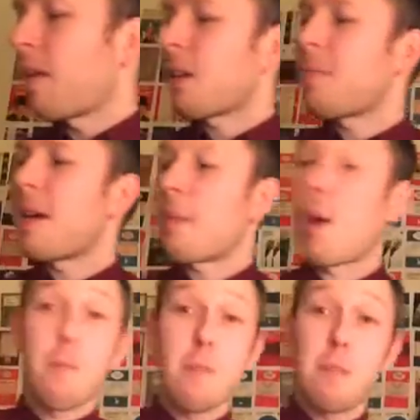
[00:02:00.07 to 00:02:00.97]
I'm going to make
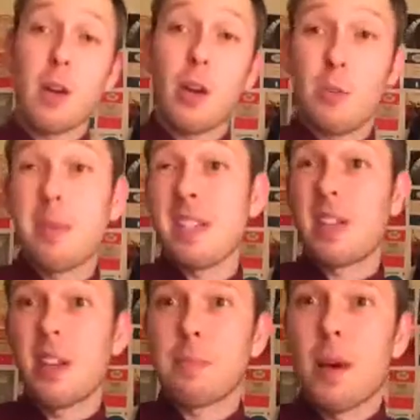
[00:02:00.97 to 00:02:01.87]
my own
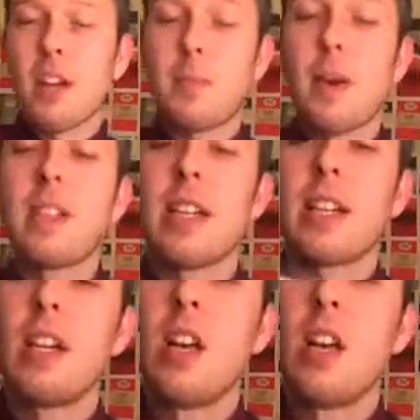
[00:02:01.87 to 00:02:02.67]
basically like bias binding.